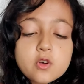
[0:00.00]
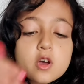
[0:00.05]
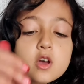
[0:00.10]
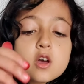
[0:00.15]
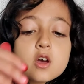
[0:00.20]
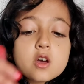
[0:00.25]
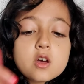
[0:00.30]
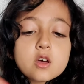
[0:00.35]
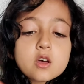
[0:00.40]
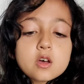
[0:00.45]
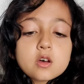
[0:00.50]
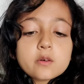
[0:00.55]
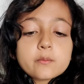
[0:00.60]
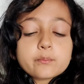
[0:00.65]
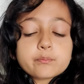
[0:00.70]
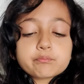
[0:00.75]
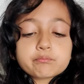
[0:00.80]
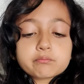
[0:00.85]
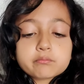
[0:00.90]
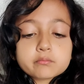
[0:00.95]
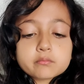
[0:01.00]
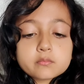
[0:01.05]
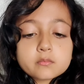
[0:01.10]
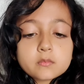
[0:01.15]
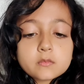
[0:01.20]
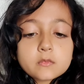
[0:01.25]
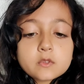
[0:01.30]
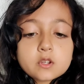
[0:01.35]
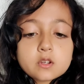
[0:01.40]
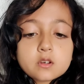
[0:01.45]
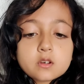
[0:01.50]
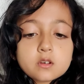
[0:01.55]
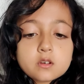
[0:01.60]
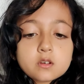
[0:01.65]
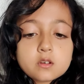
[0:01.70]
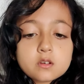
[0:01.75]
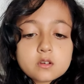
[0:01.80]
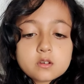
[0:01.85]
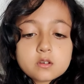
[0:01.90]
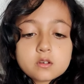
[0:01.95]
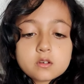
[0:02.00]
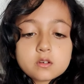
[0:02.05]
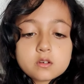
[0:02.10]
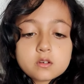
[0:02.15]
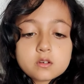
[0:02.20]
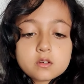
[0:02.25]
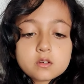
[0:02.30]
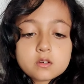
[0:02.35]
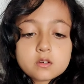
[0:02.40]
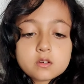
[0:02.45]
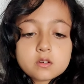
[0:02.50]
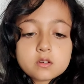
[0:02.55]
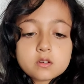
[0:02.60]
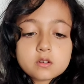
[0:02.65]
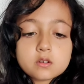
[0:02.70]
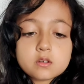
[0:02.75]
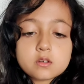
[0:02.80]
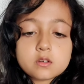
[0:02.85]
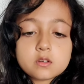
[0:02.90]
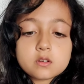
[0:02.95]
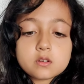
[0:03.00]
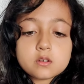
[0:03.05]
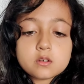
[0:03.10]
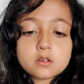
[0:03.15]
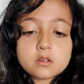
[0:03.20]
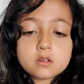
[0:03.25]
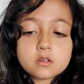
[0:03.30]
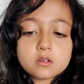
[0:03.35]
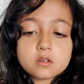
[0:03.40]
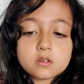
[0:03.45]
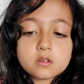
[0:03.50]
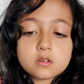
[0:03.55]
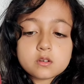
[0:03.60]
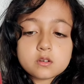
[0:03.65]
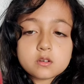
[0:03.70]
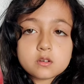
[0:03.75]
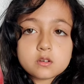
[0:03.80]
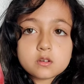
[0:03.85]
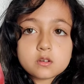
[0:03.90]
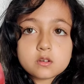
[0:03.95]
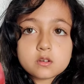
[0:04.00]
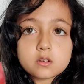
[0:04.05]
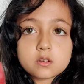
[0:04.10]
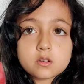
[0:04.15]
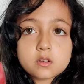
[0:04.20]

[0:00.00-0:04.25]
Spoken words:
(silence)